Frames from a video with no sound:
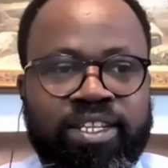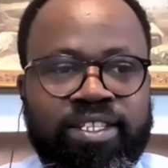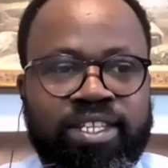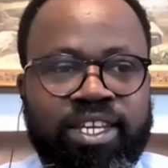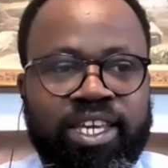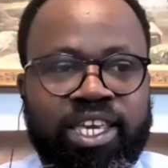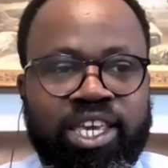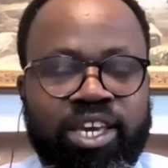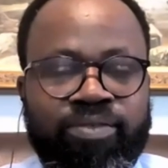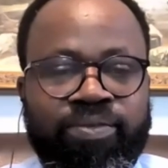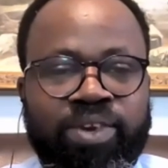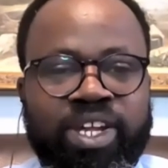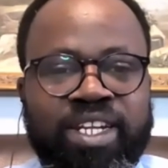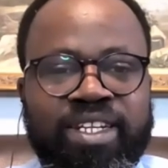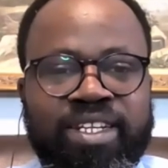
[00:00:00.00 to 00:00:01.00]
it is a
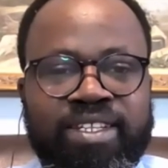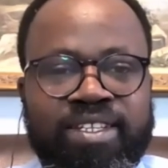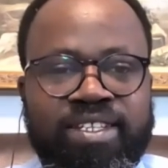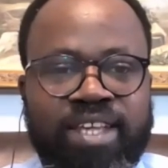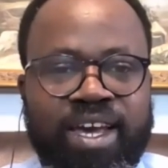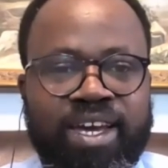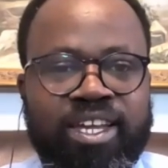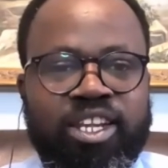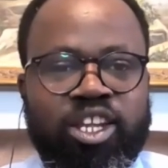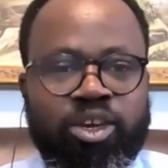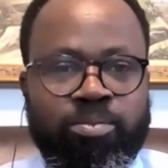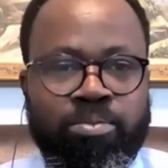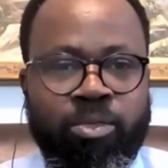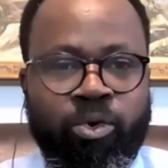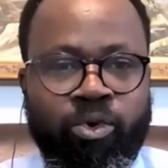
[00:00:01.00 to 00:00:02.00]
carefully
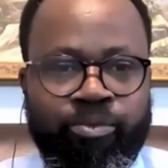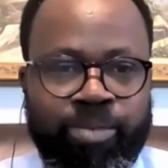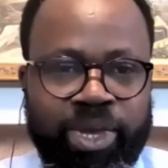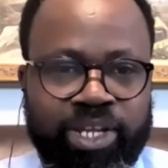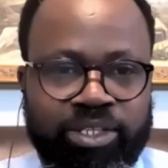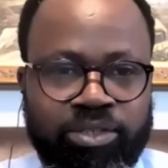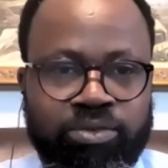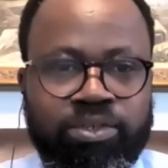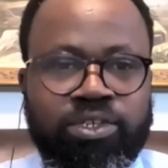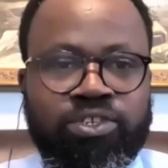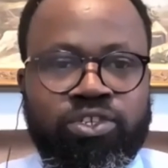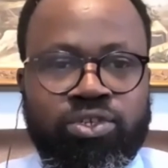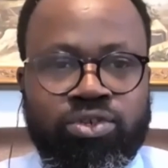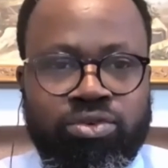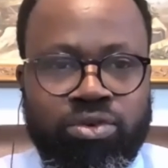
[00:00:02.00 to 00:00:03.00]
designed movement to
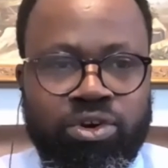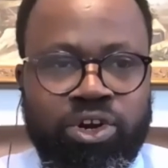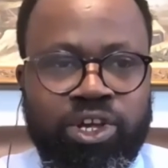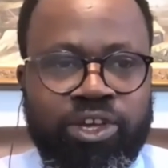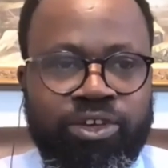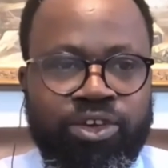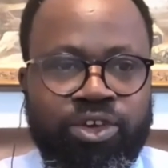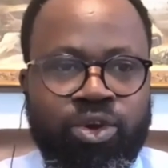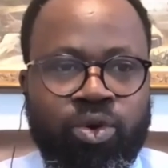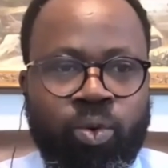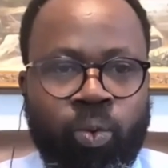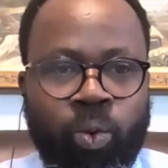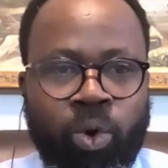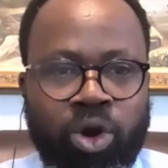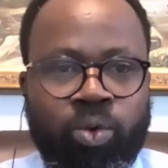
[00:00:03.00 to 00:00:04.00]
destroy
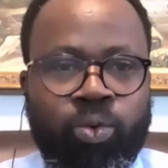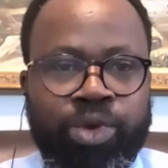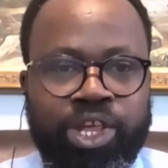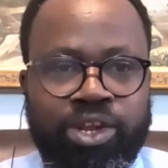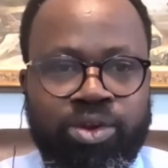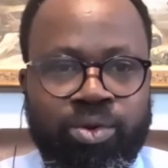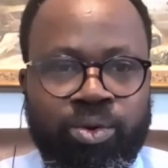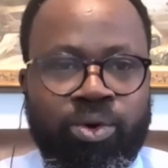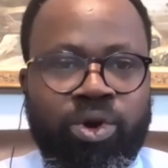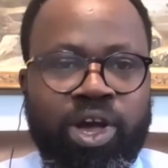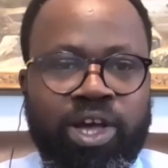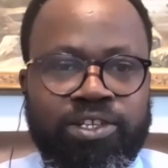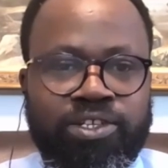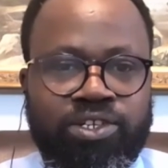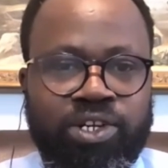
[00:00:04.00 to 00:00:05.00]
what we
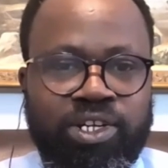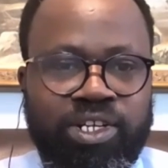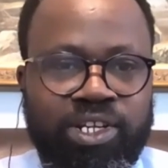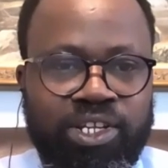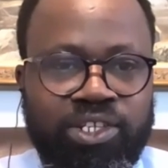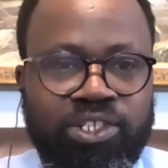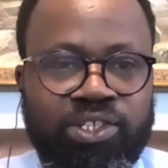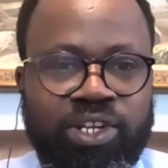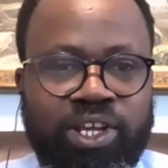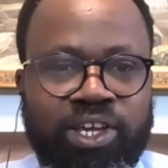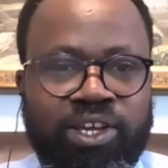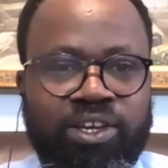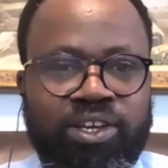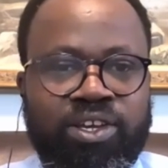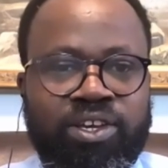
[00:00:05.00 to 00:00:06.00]
know as
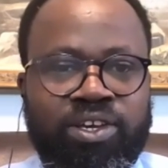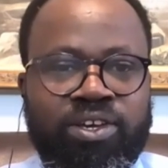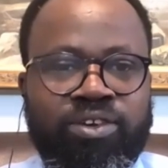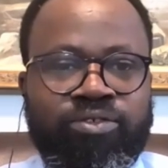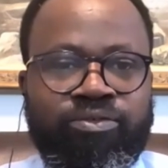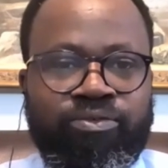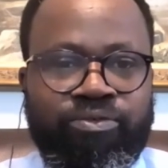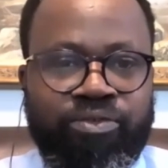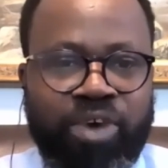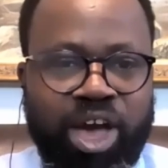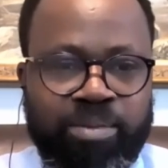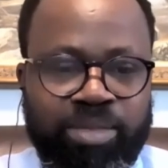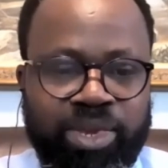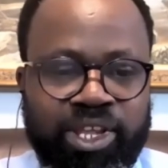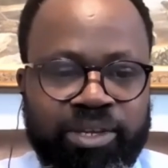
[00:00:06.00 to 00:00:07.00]
traditional
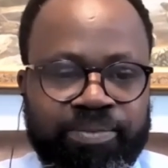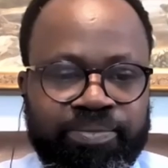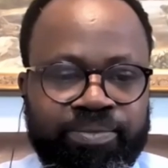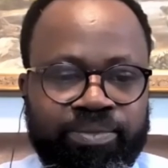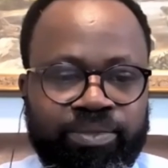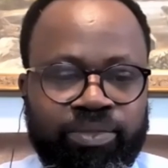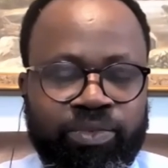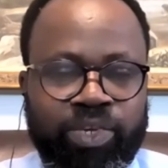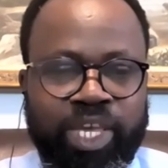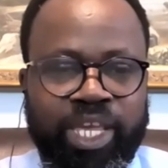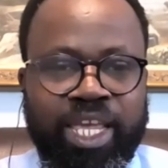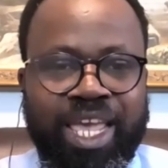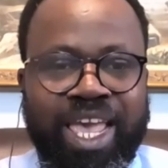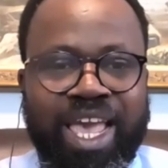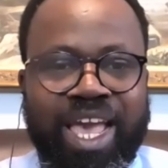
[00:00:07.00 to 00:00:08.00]
family.
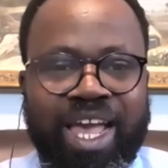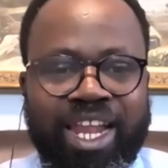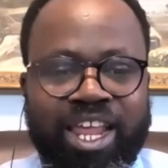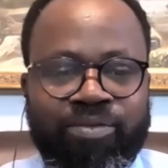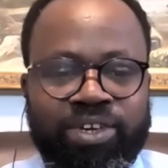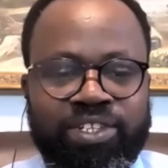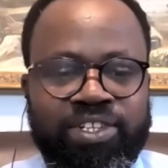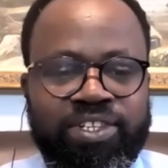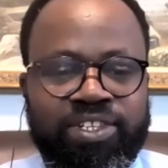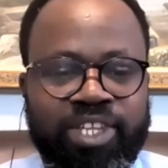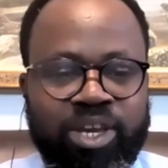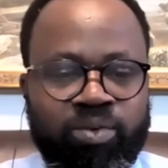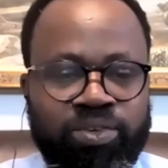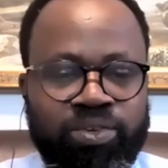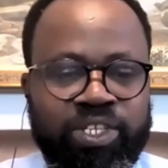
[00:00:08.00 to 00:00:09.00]
Okay, and ever since
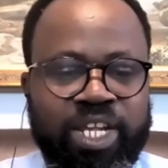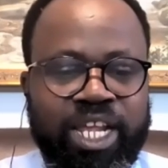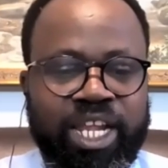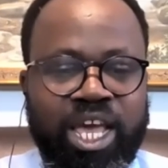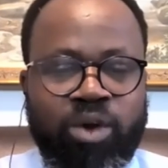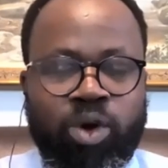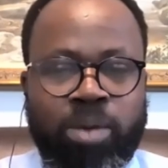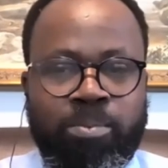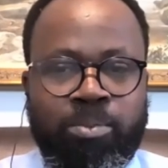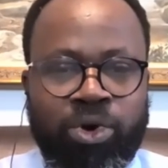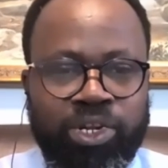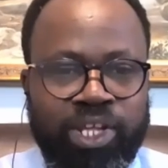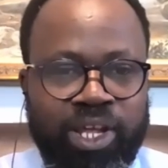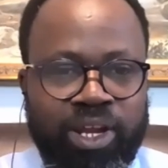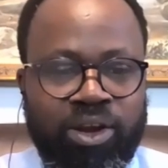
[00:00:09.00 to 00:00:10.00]
then, we see that our
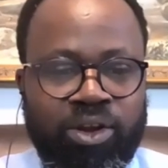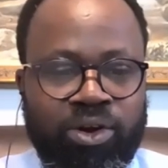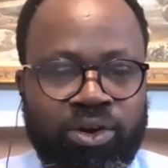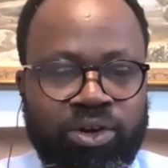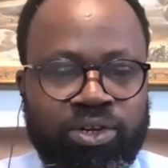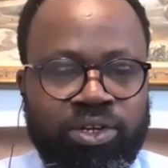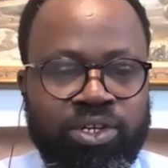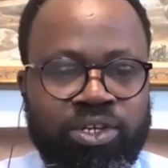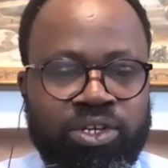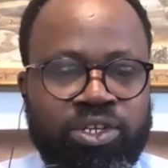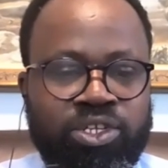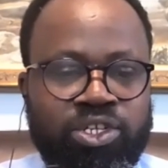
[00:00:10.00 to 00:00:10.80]
modern law,